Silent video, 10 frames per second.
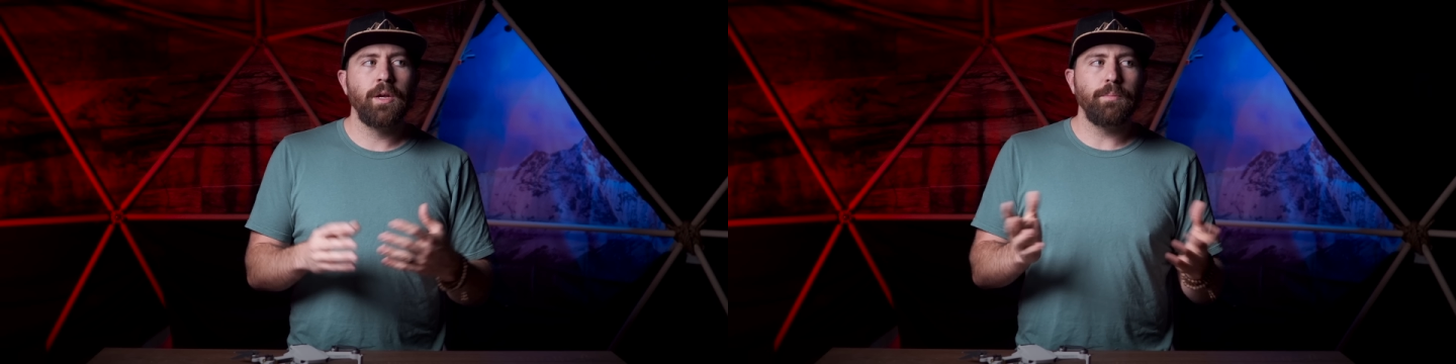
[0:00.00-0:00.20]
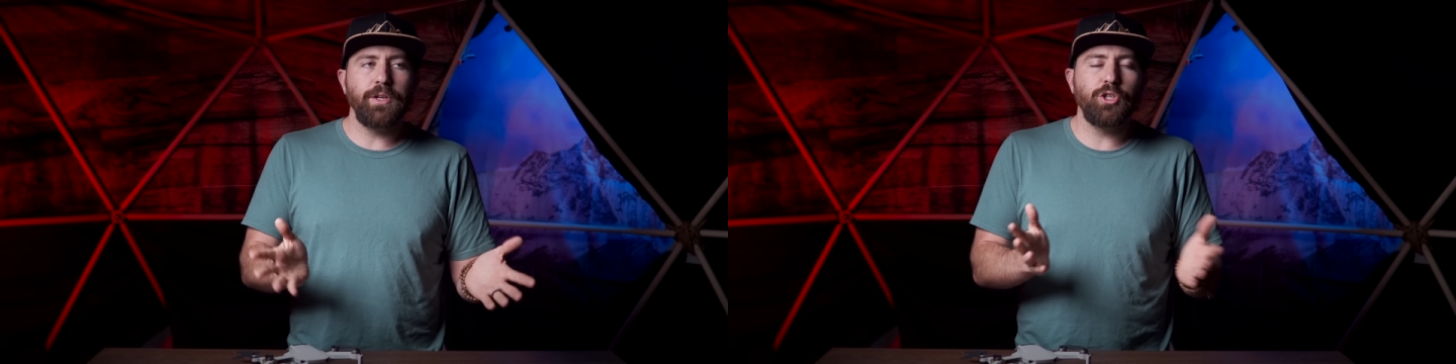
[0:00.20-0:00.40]

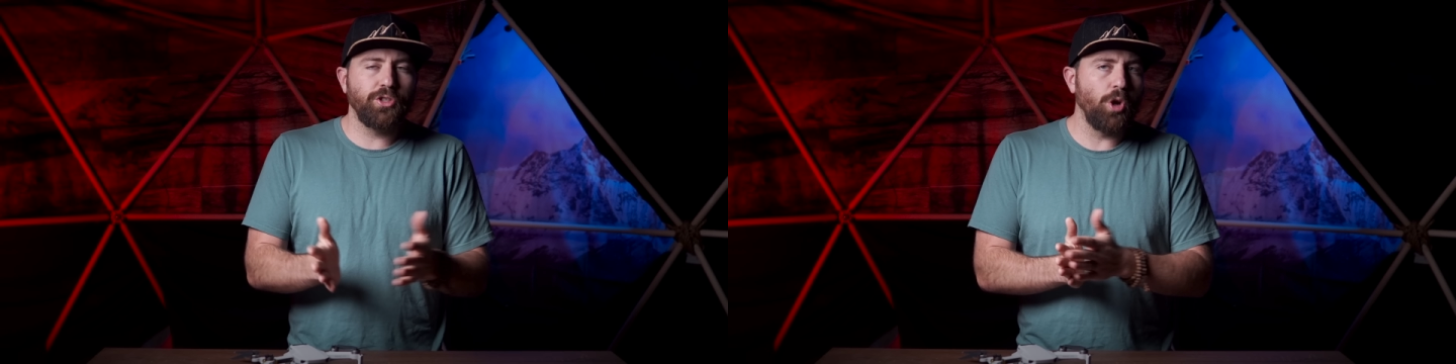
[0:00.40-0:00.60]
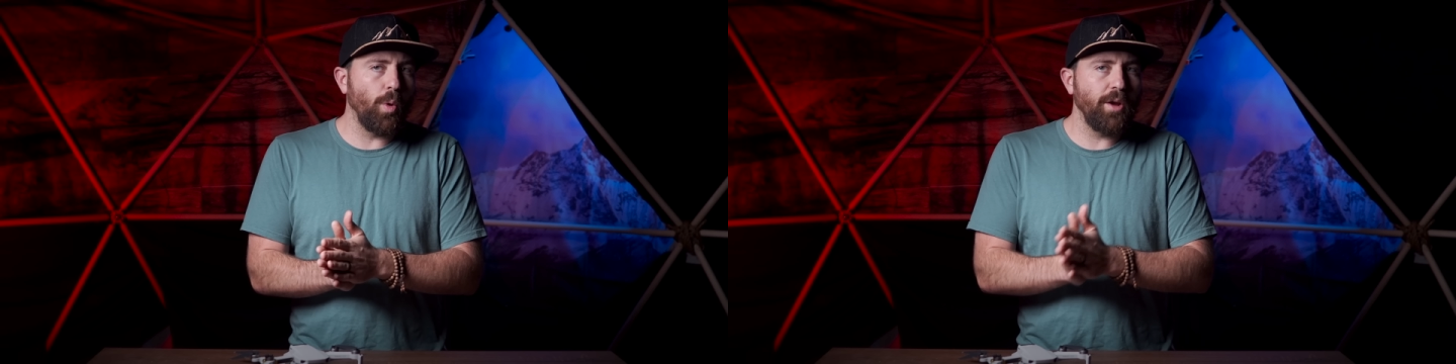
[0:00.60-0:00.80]
but you
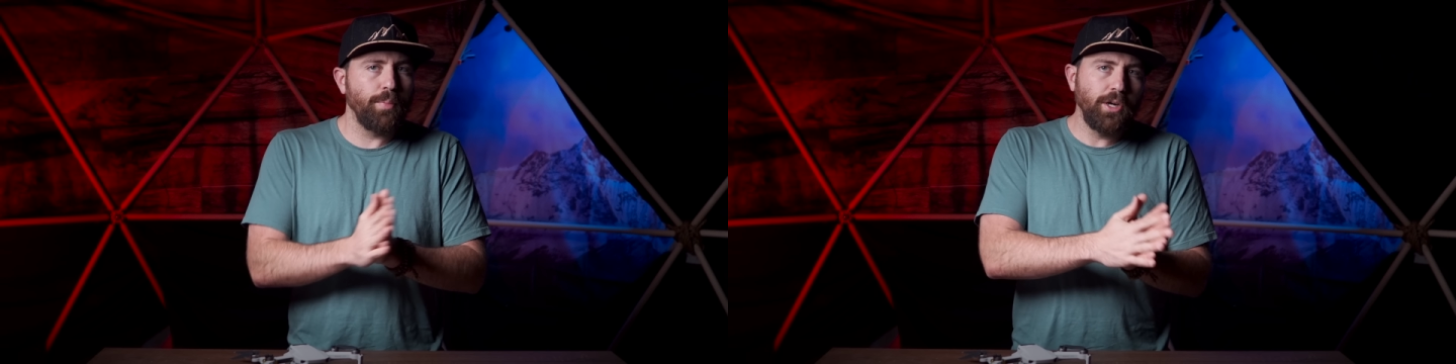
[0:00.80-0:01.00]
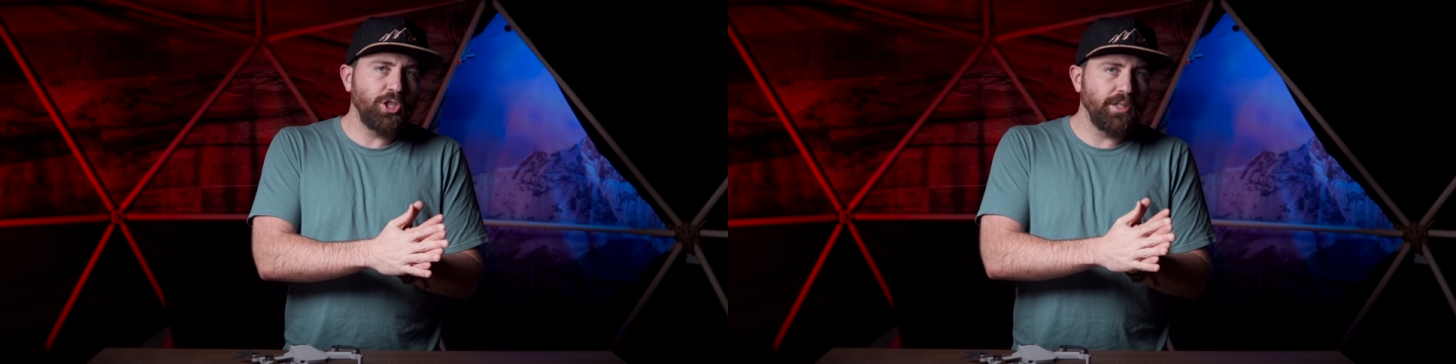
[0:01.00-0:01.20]
just don't wanna
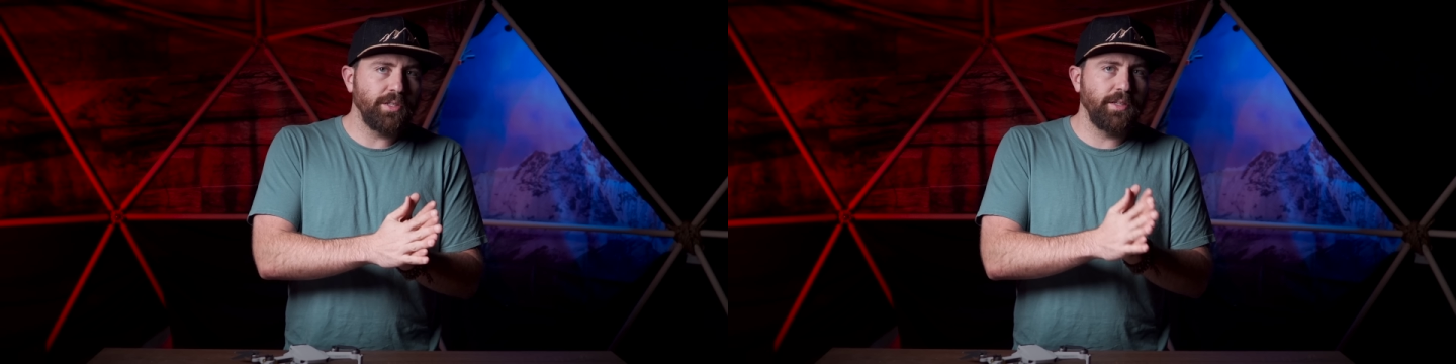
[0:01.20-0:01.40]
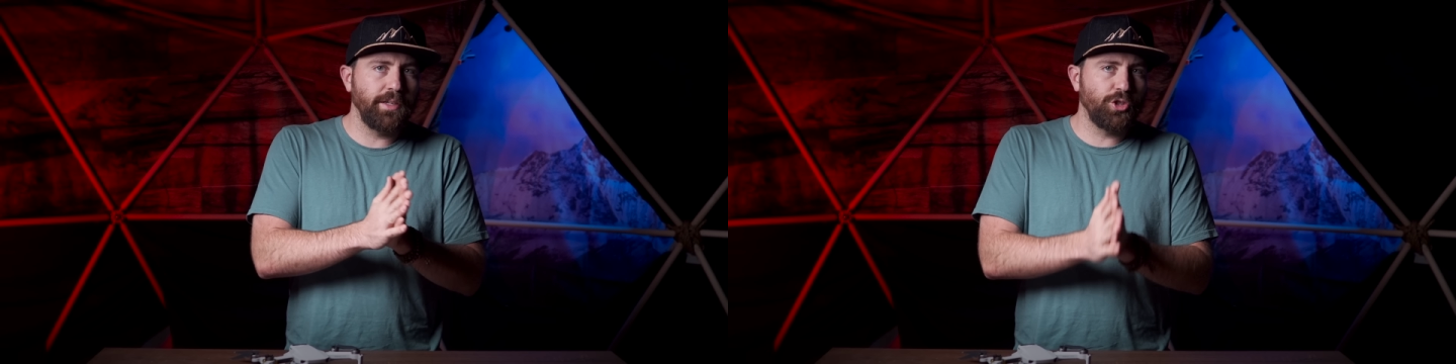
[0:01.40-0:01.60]
push it
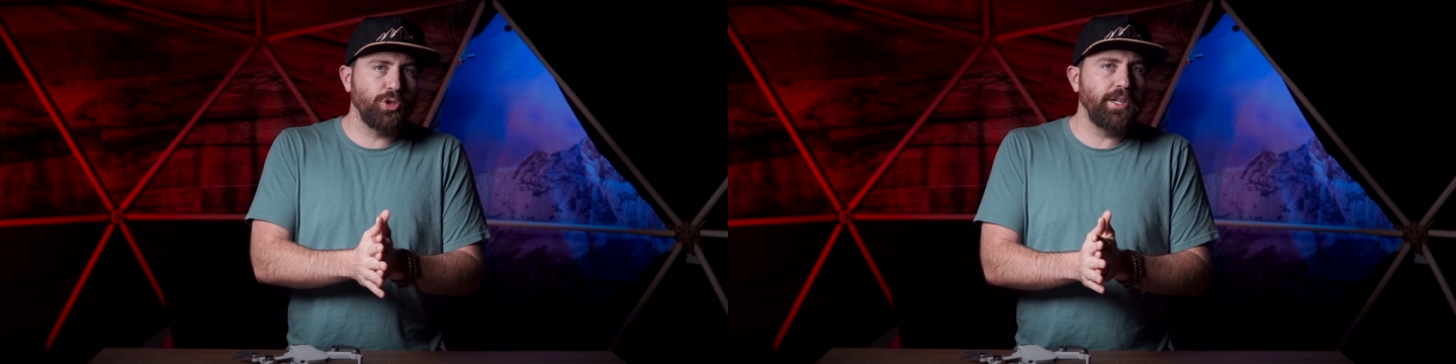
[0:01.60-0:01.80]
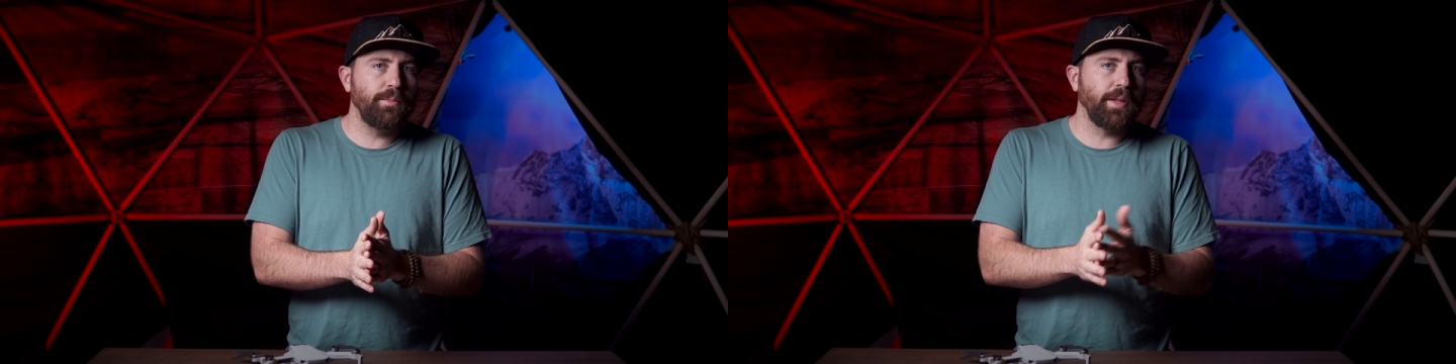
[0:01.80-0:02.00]
to the
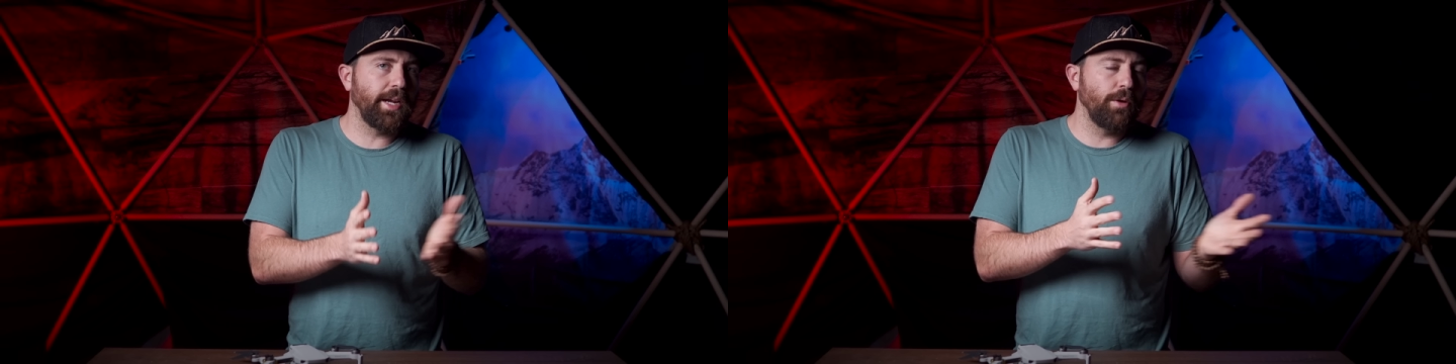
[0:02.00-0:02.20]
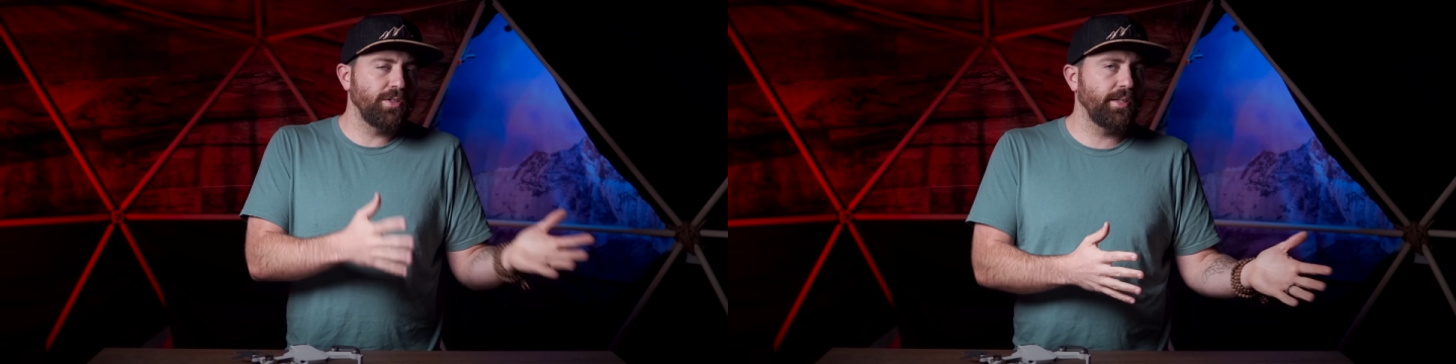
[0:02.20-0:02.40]
extreme, like
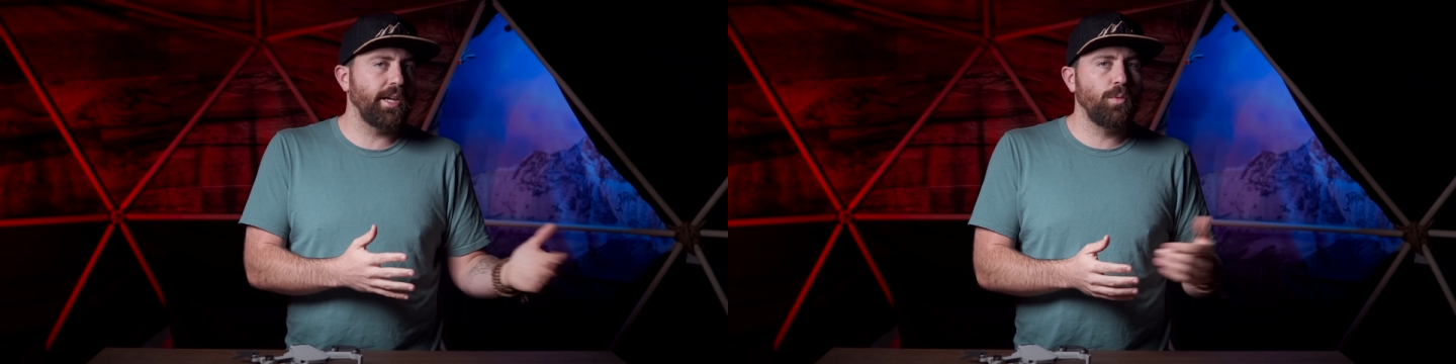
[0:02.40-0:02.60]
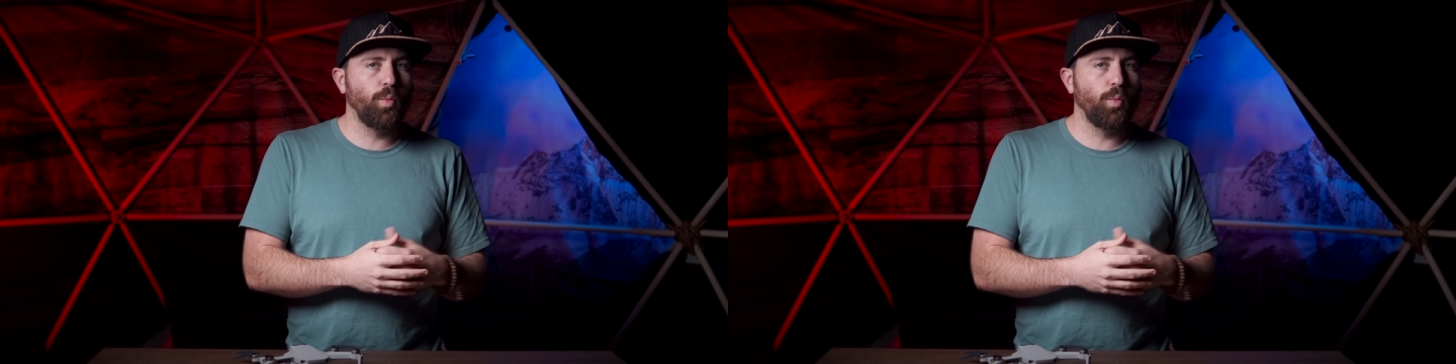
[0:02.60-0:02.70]
I was saying,